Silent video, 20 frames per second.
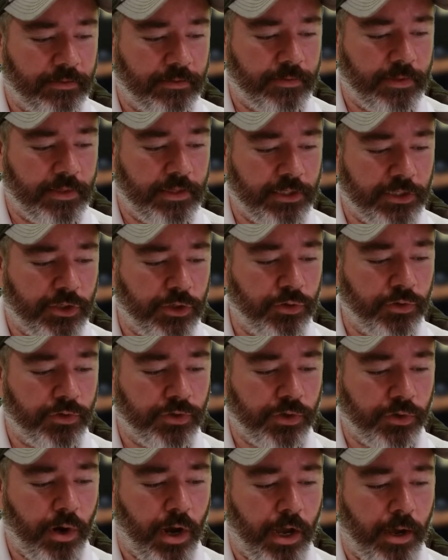this
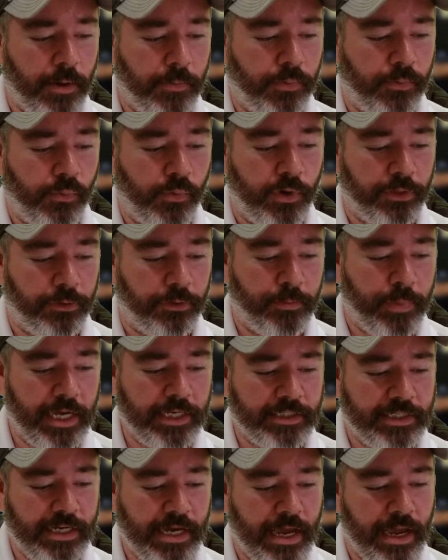user up with
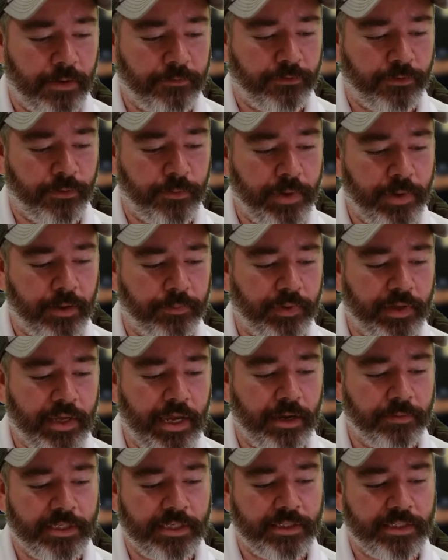bedtime from 8
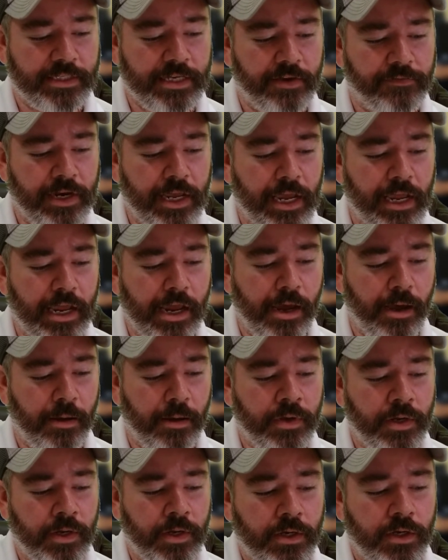p.m. to 7 a.m.